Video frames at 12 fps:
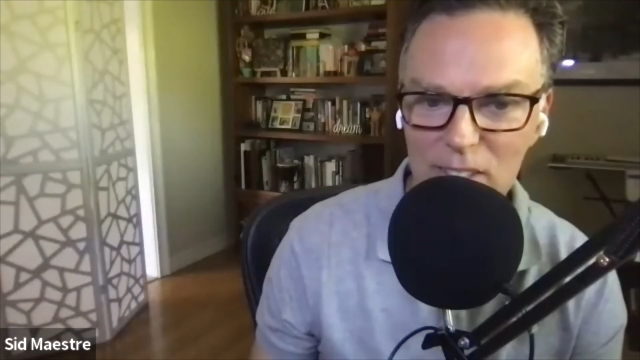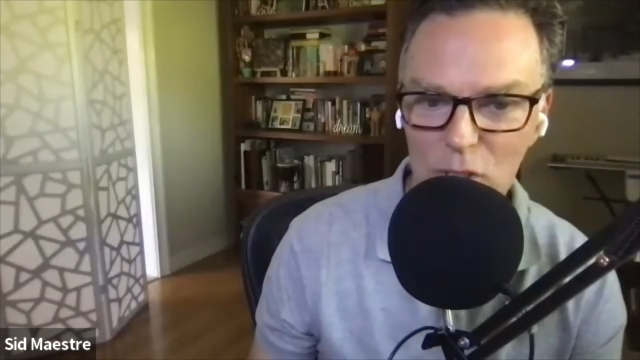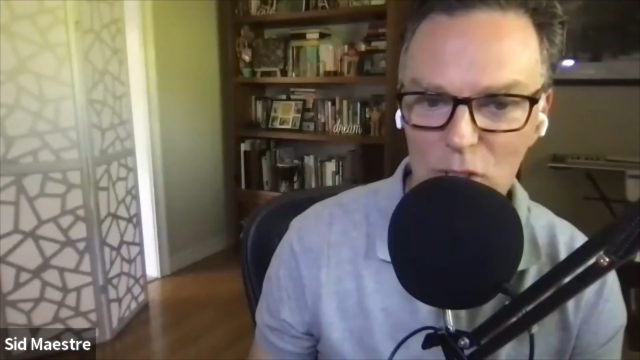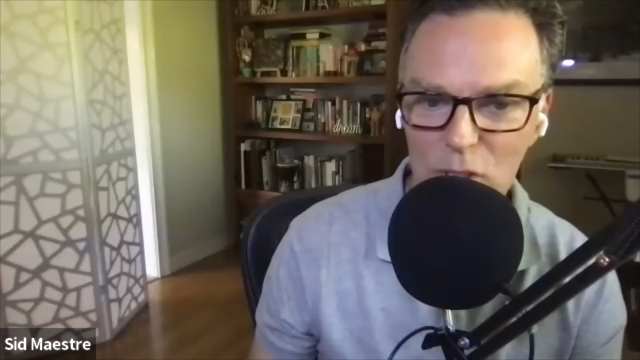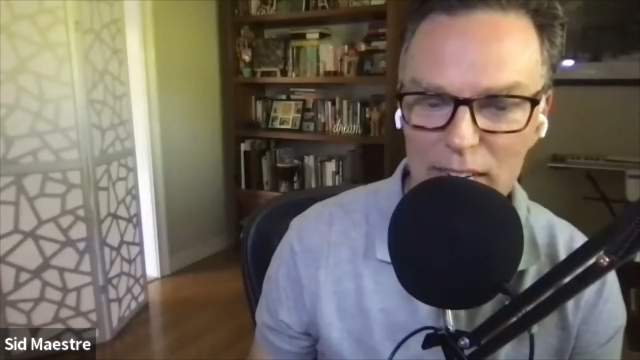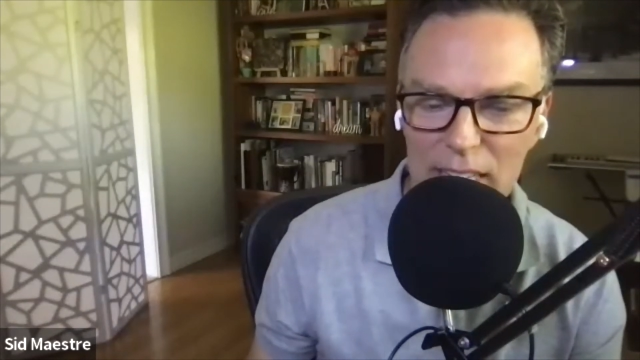
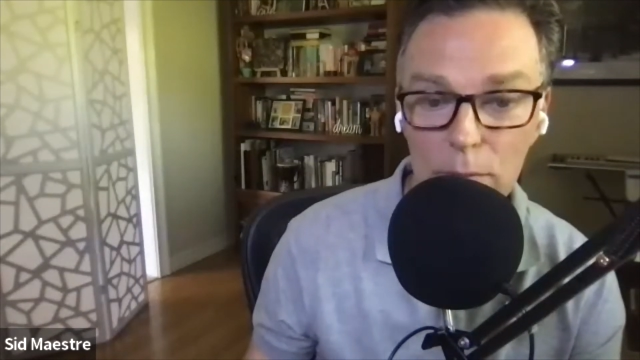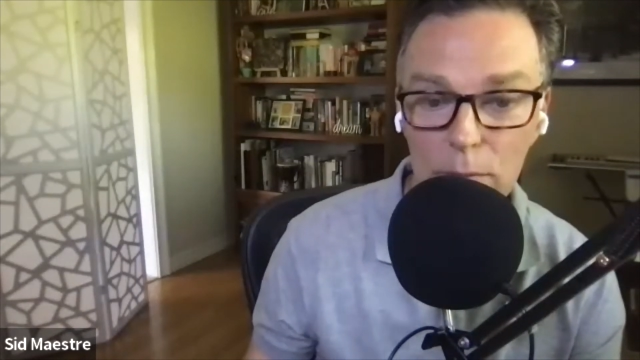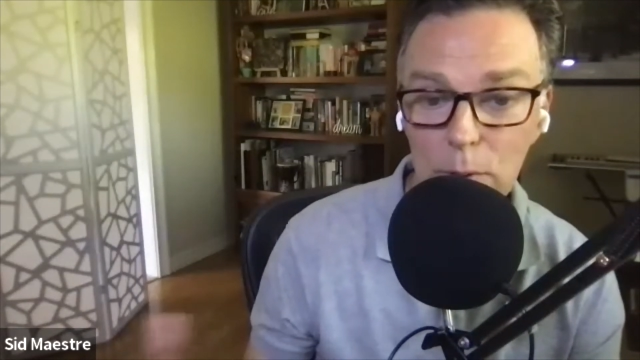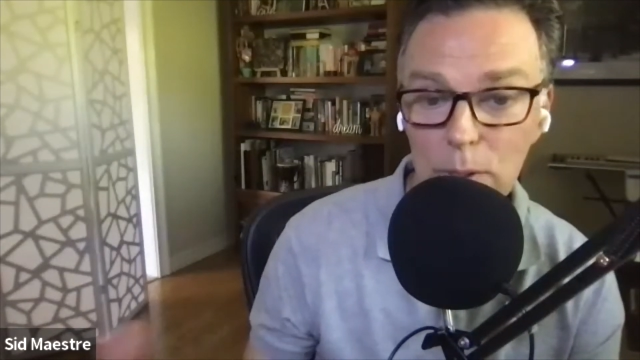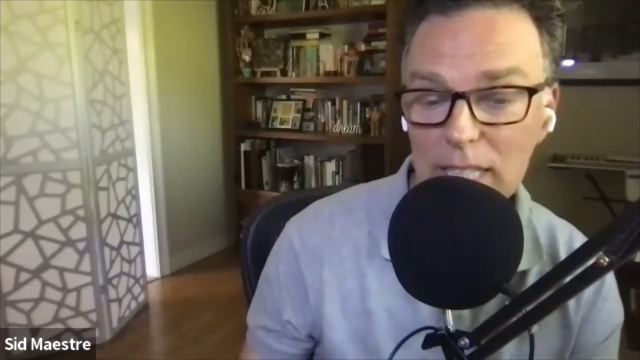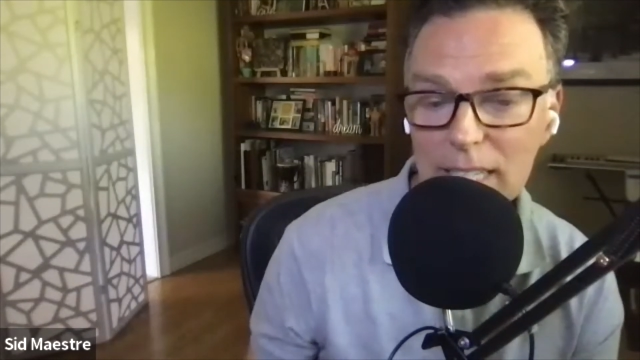so I can
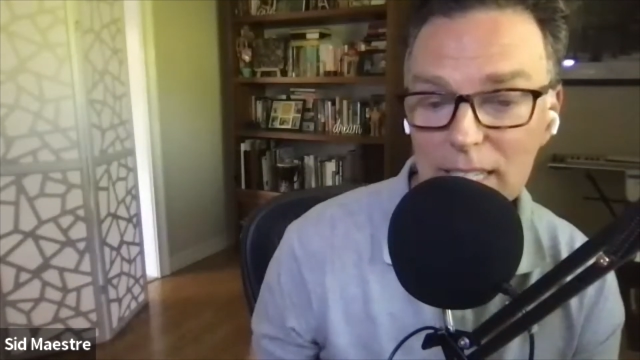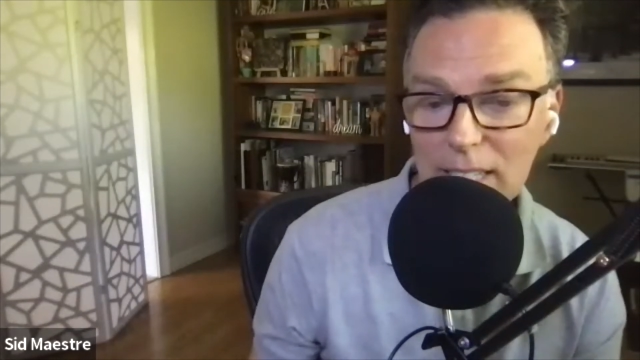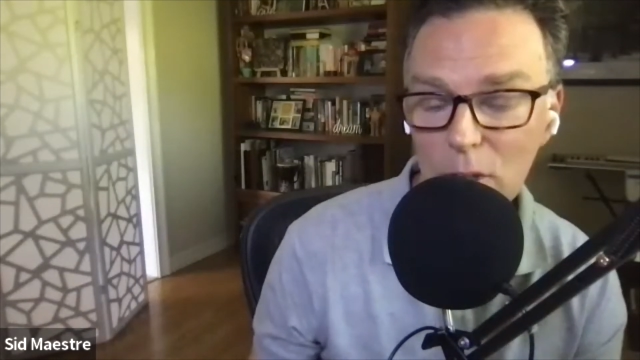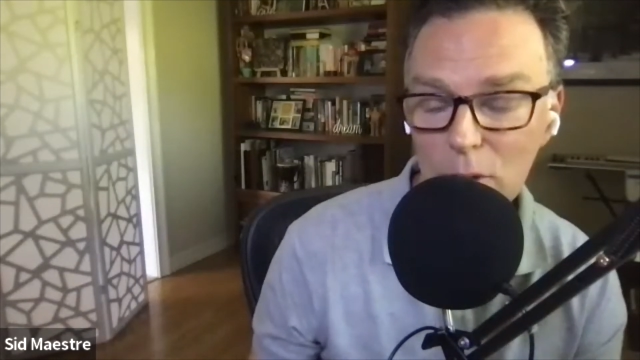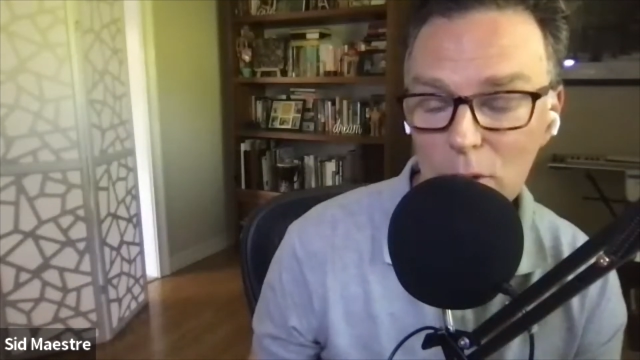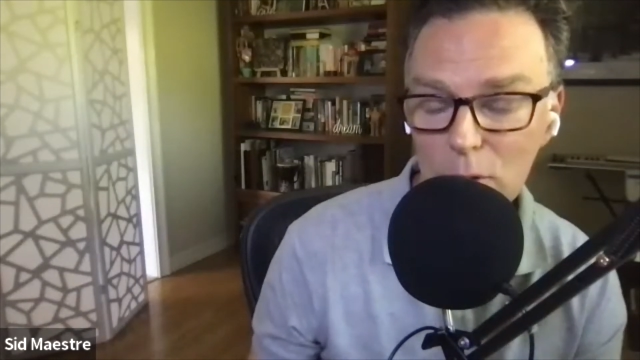avoid
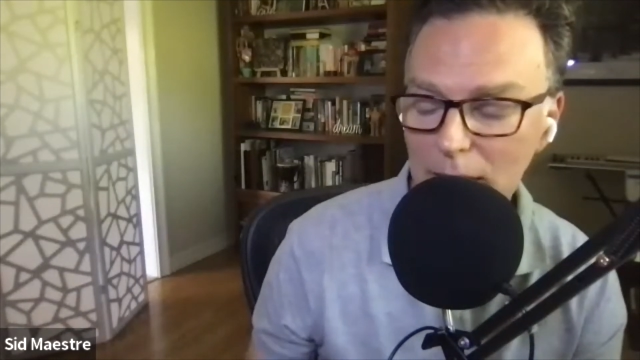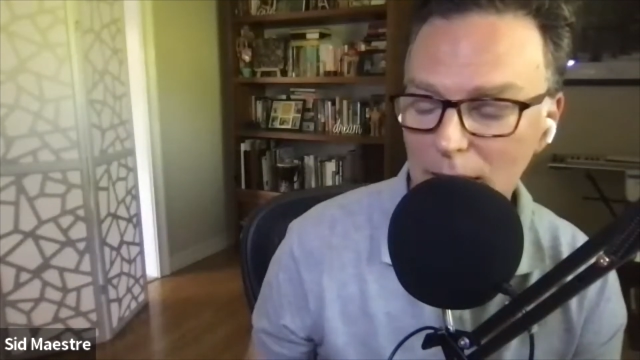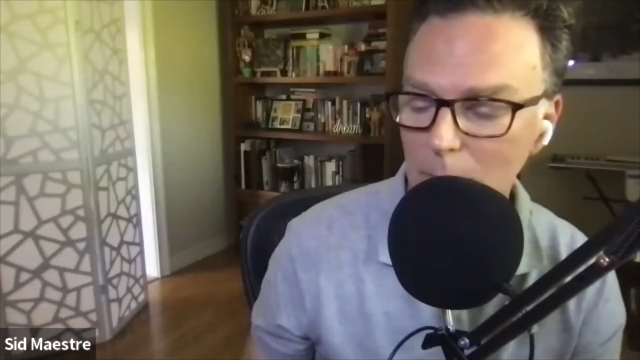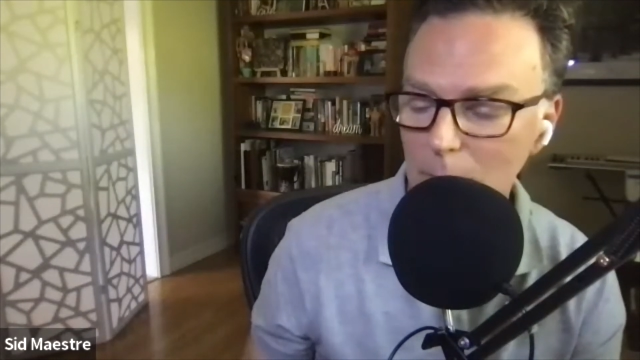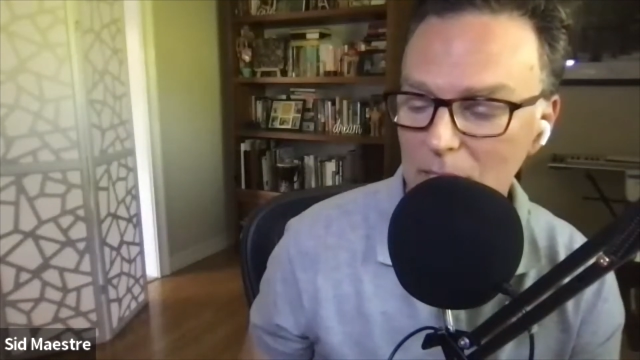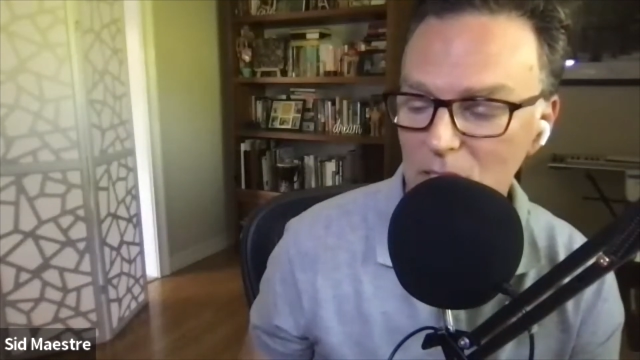hitting those
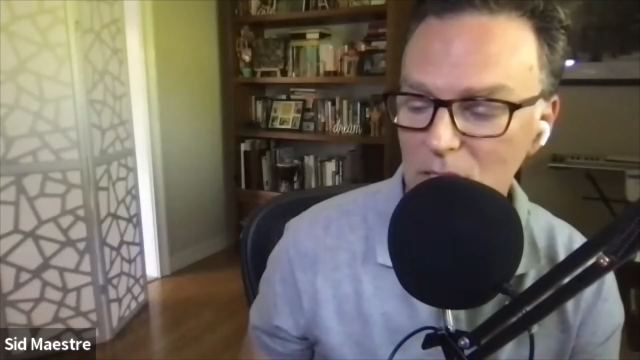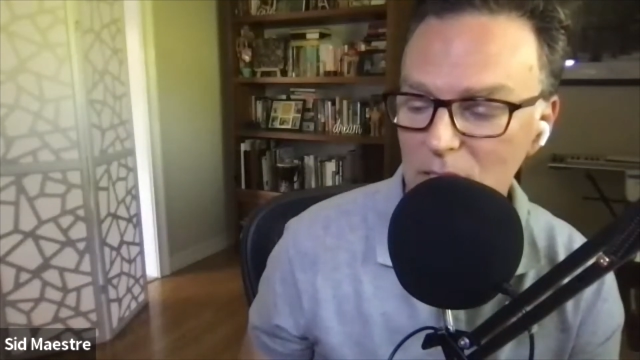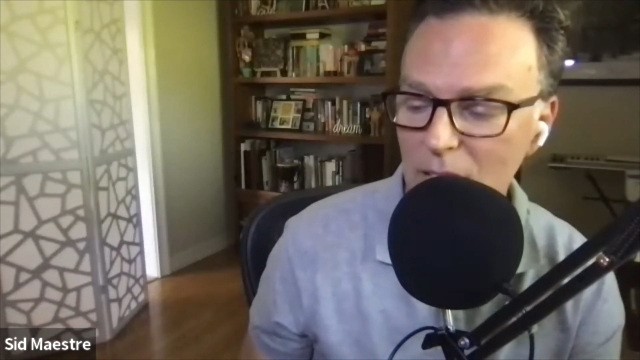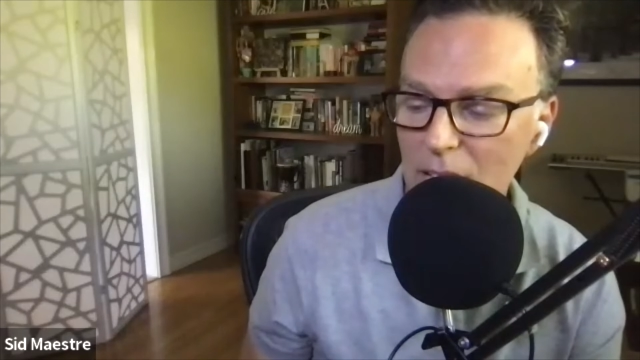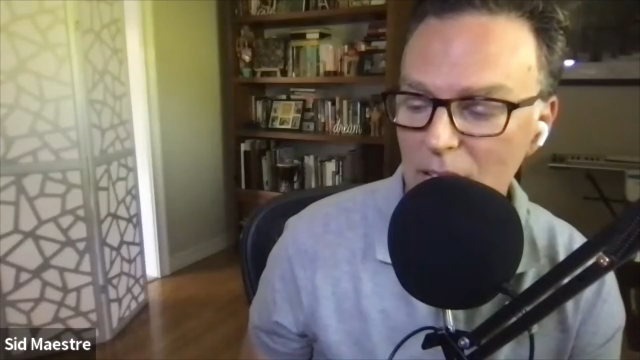rate limits.